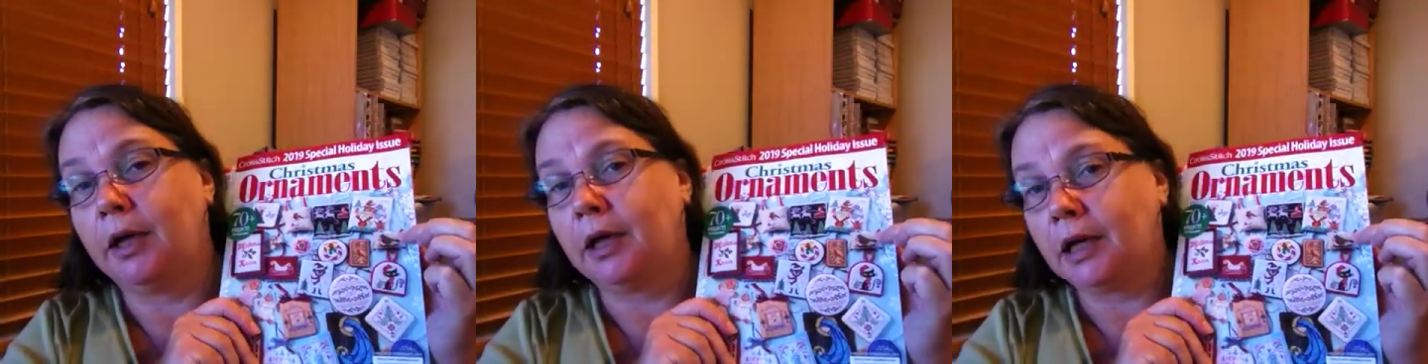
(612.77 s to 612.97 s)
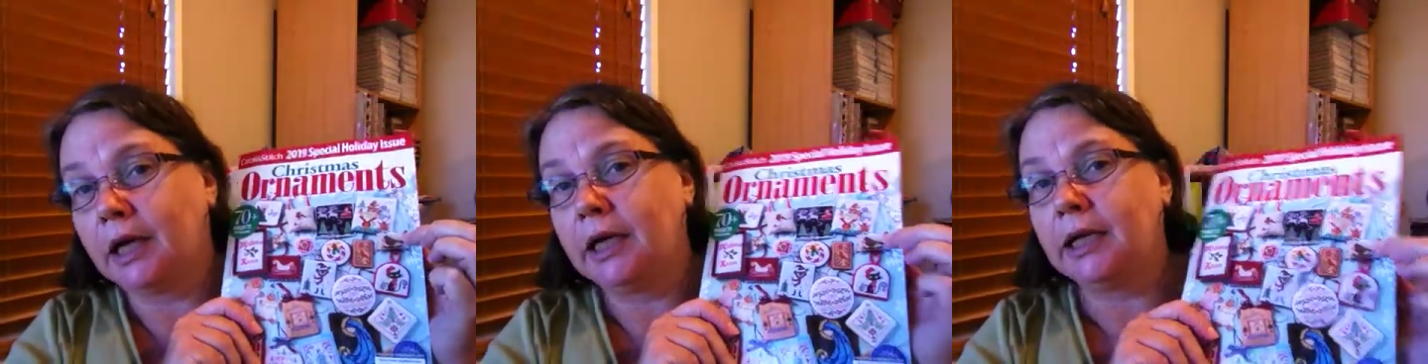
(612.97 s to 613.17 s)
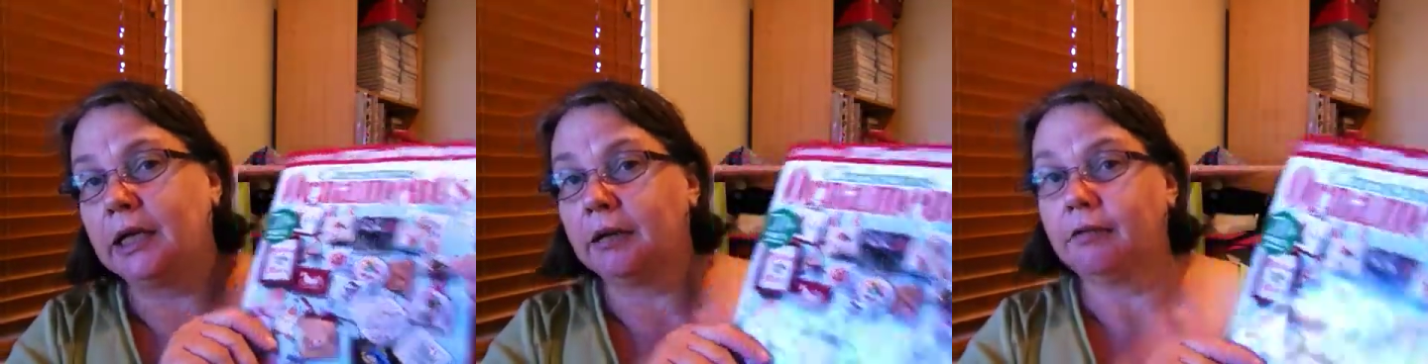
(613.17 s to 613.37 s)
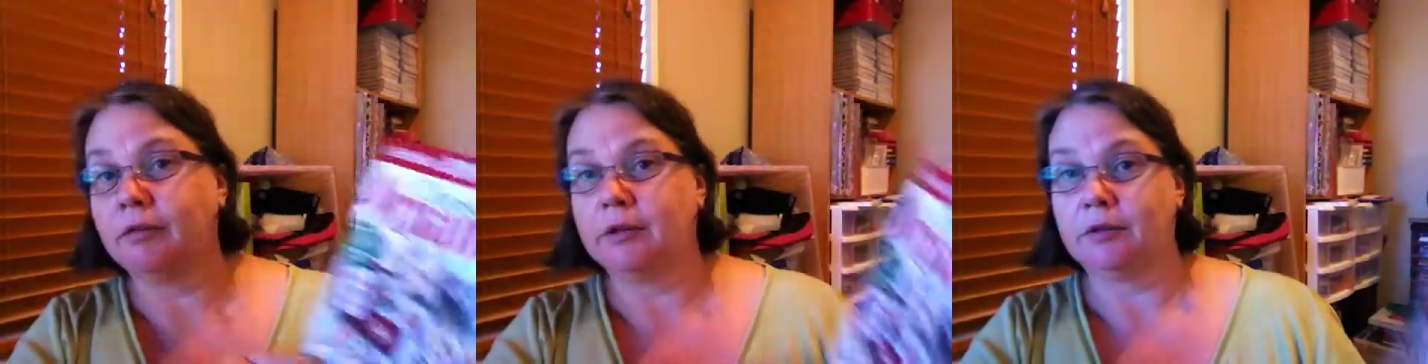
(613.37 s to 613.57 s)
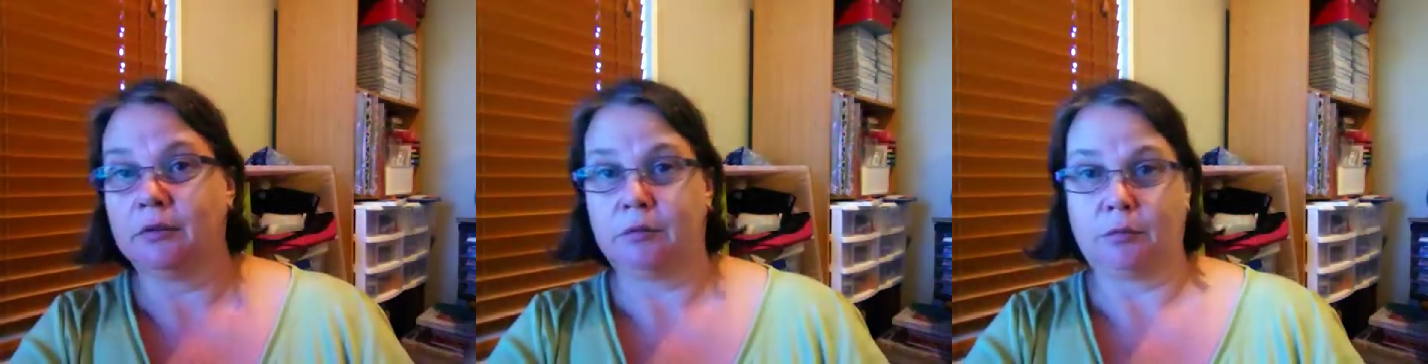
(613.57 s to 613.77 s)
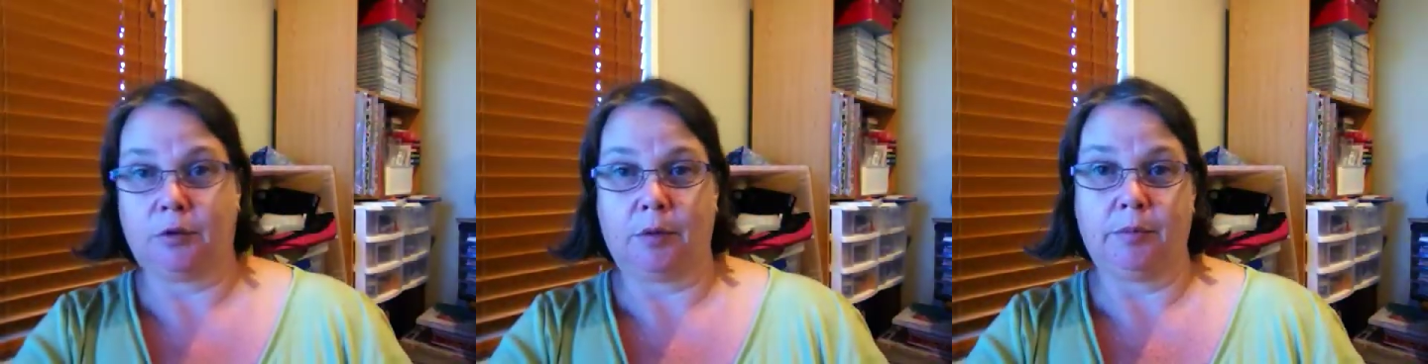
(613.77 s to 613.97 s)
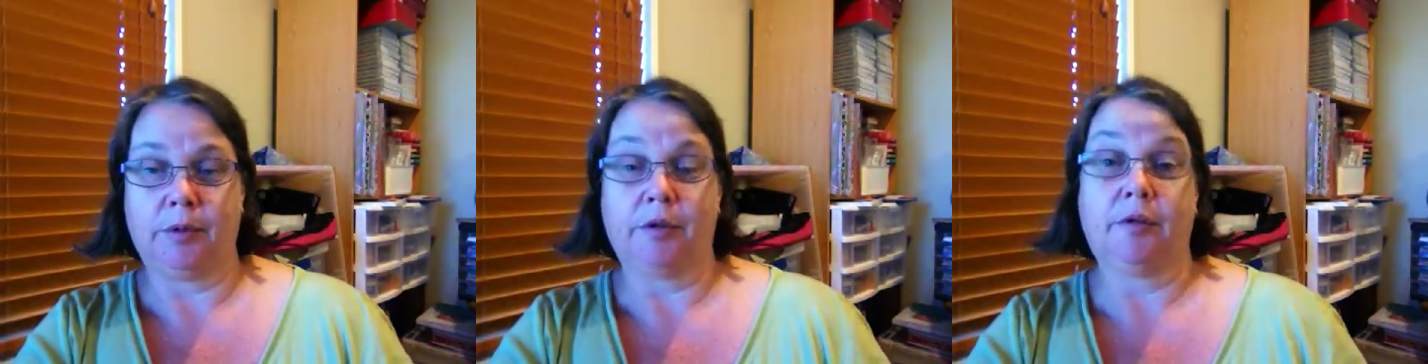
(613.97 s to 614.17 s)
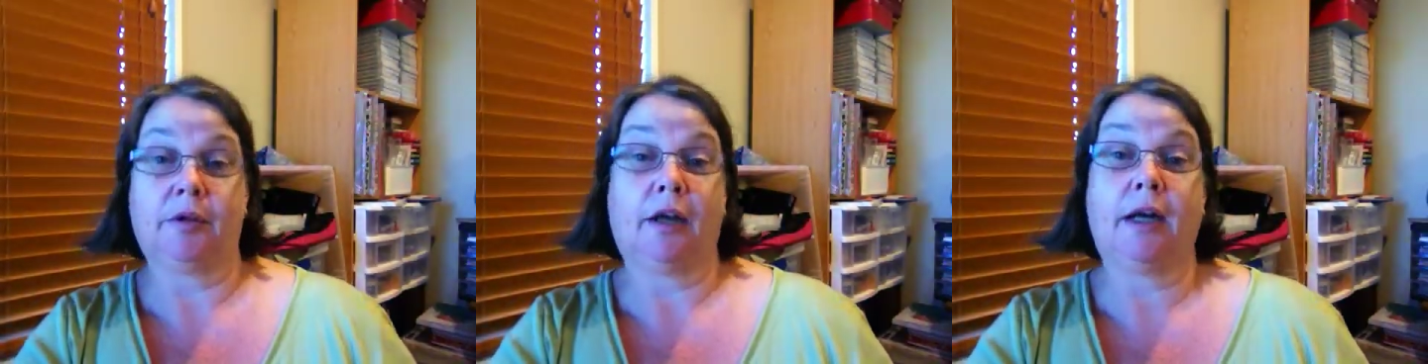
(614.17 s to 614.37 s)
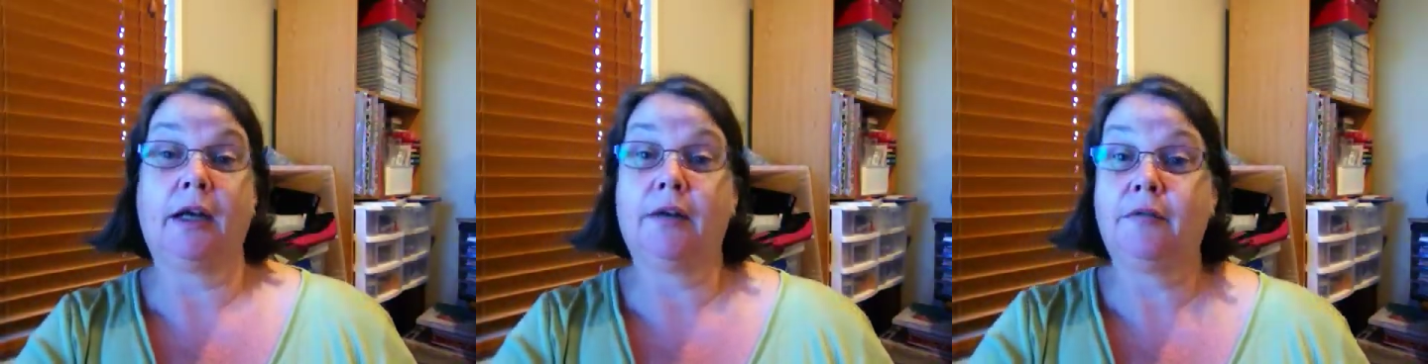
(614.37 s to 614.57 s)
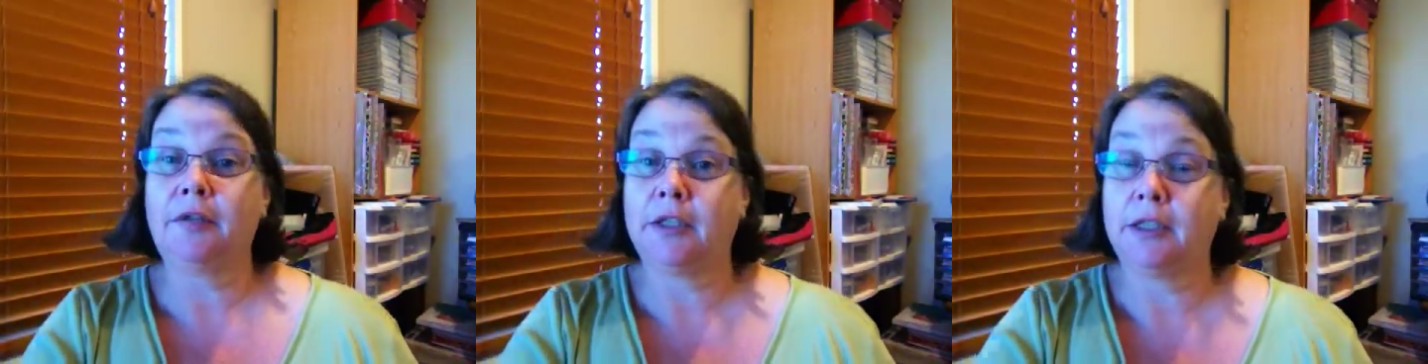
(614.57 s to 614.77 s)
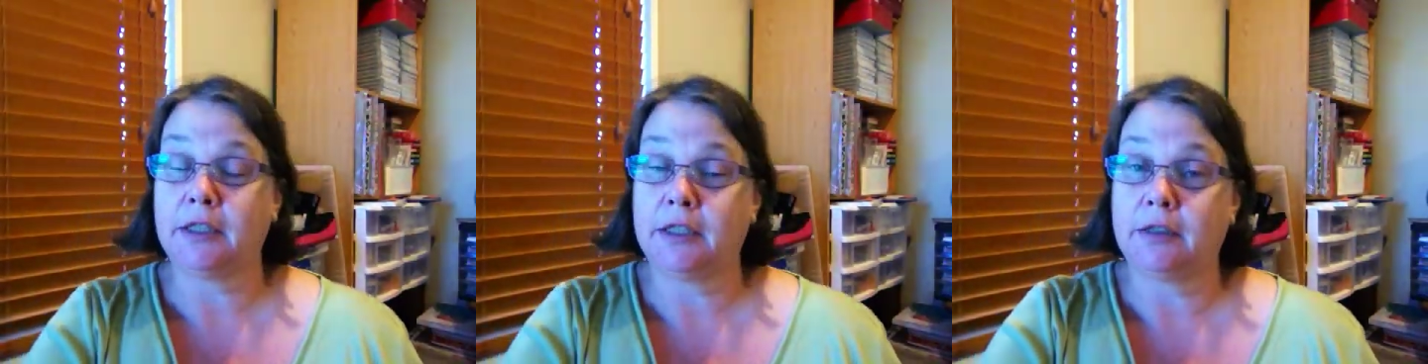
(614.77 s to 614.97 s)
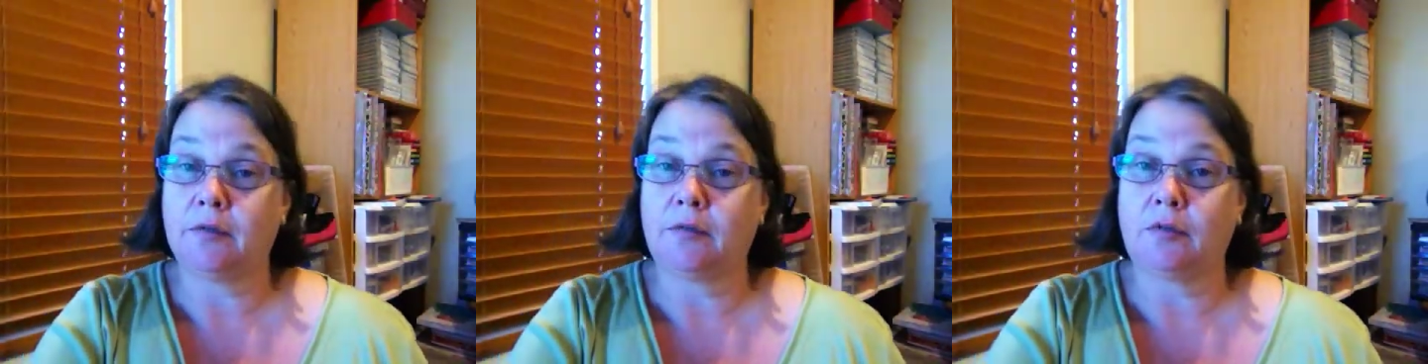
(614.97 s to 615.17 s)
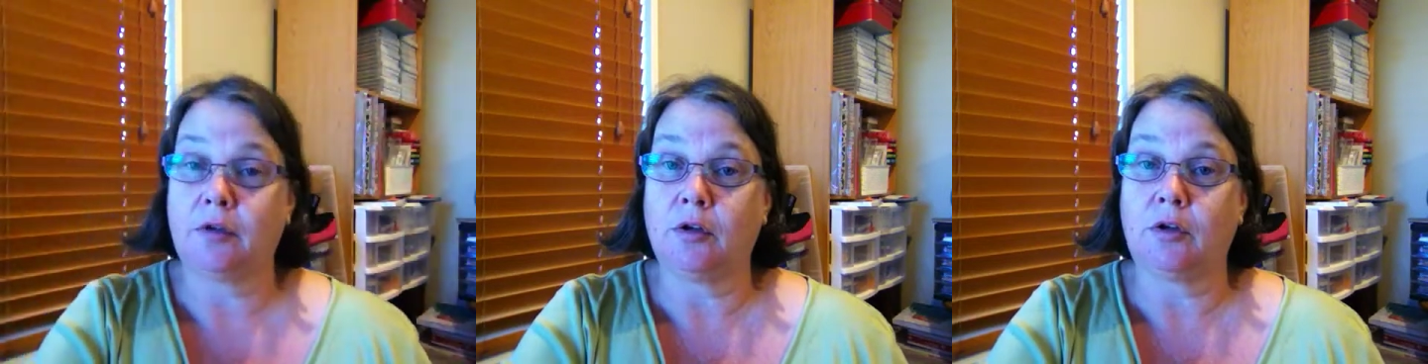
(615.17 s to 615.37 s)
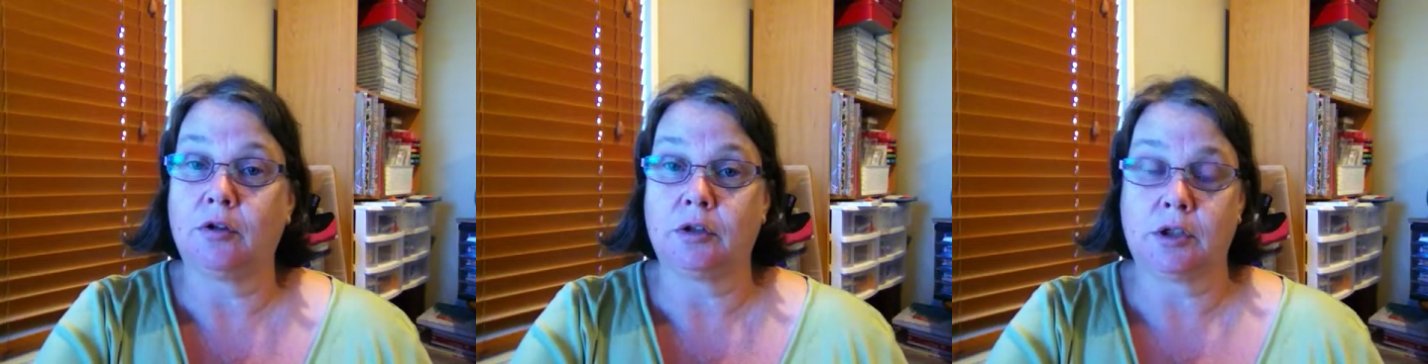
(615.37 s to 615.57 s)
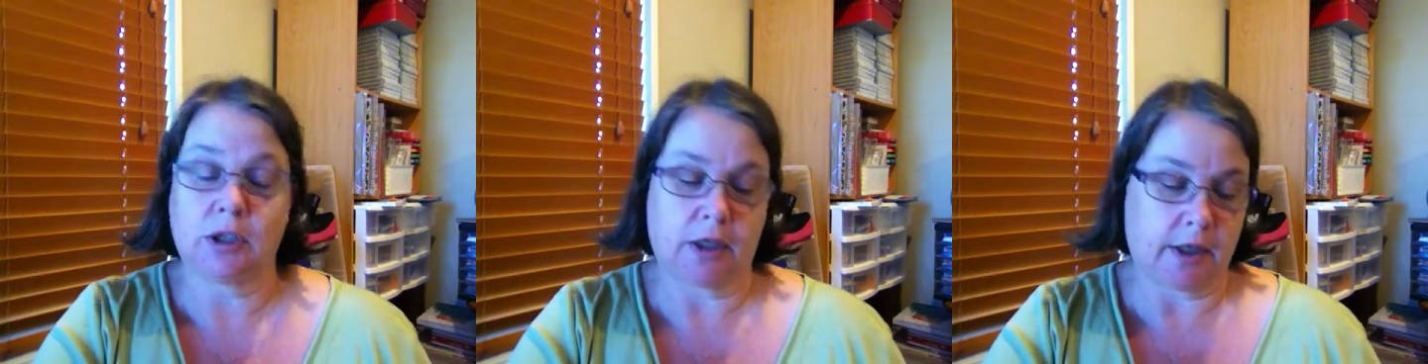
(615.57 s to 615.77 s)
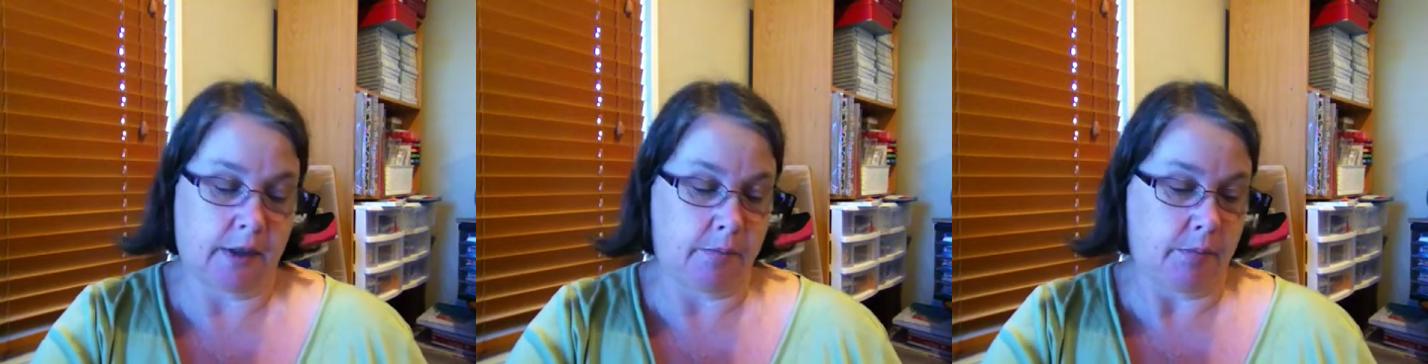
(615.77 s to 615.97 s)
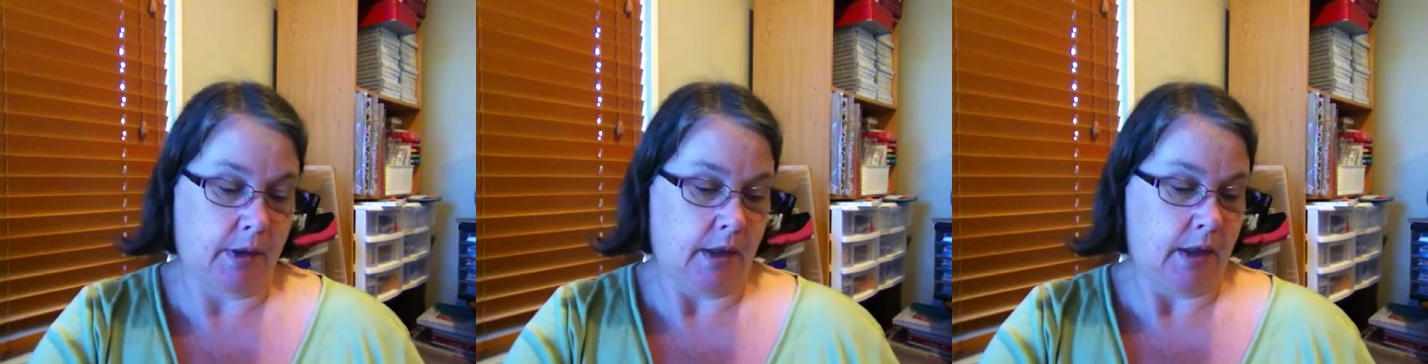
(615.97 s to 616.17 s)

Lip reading: I love little robins. I lived in England for a long time.